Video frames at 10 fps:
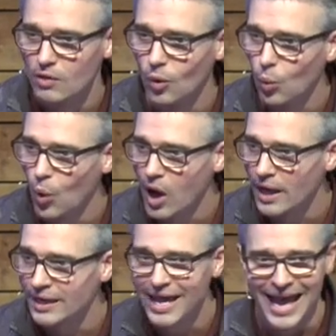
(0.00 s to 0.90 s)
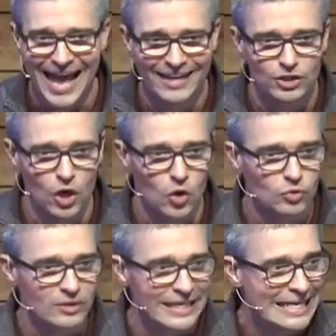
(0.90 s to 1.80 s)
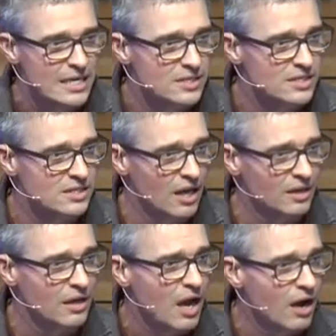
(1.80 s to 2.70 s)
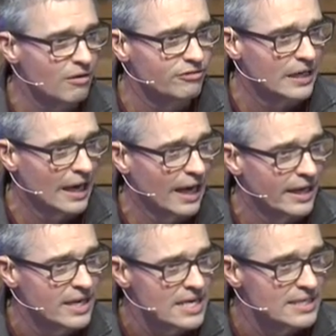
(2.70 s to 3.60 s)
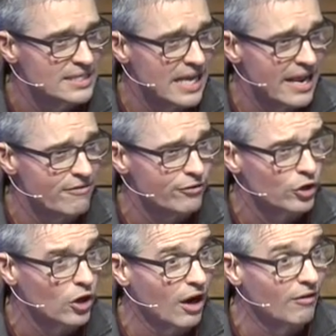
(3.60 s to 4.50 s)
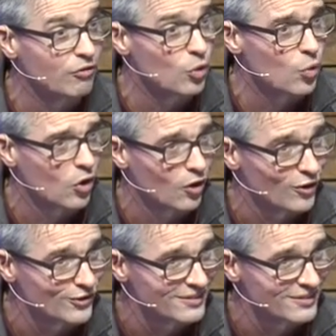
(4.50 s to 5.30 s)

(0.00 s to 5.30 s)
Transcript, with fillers: the one and only Son of God, Savior of the world,